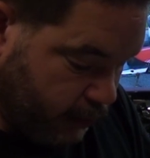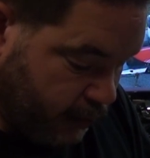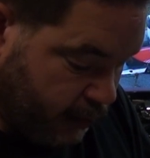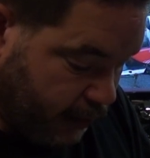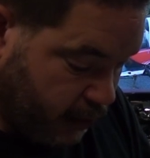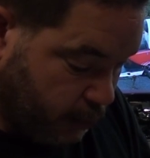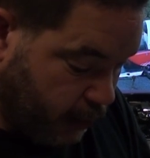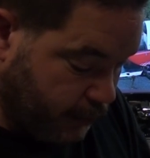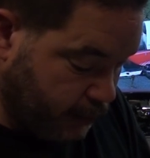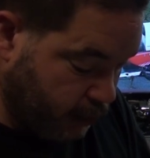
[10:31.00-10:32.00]
and the thing is,
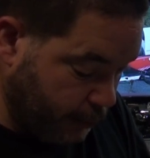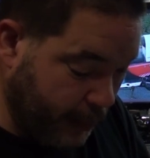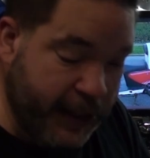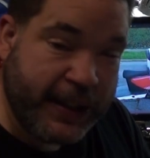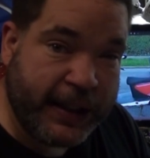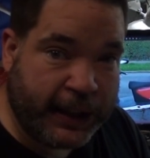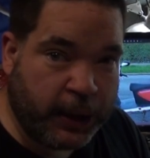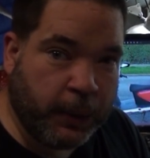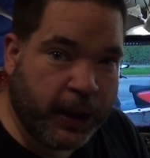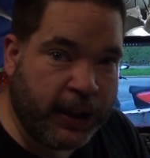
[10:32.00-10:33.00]
whenever I type in
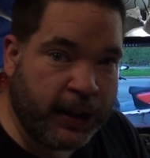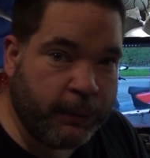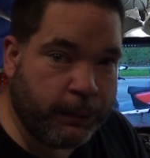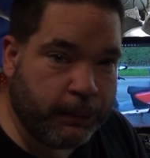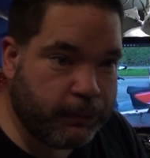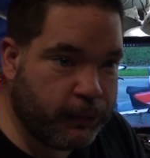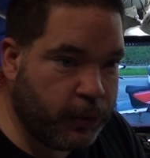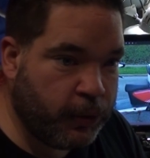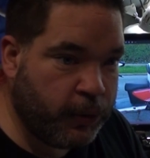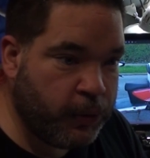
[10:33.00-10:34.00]
leeway, it
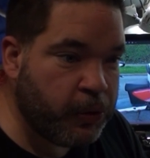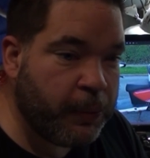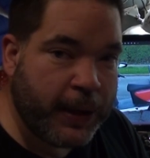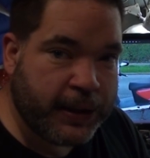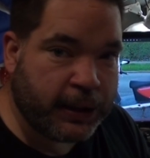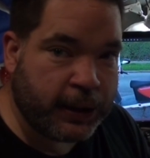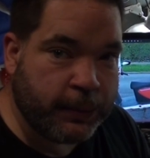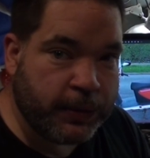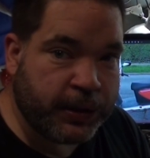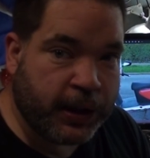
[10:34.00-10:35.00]
automatically
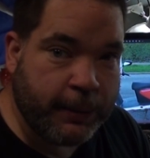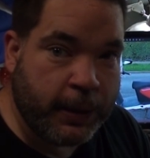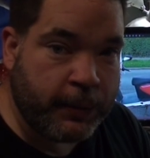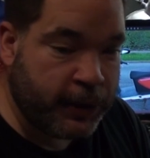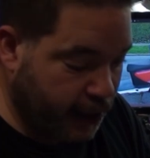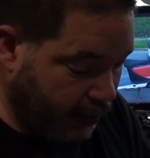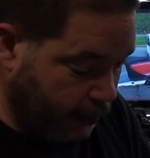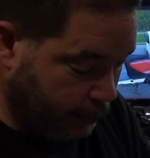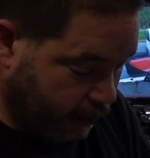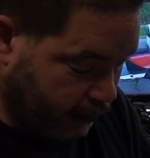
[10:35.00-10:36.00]
wants to come up with
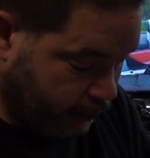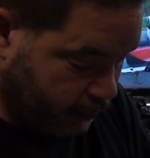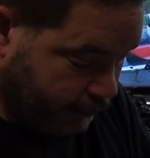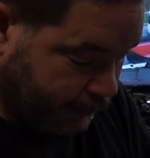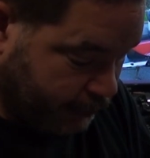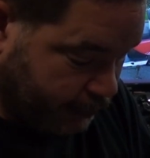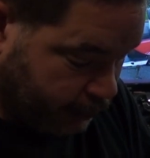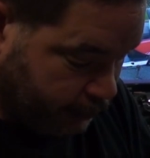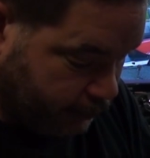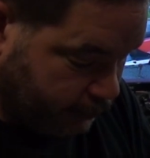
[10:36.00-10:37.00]
keyway stuff,
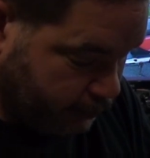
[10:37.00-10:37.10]
so...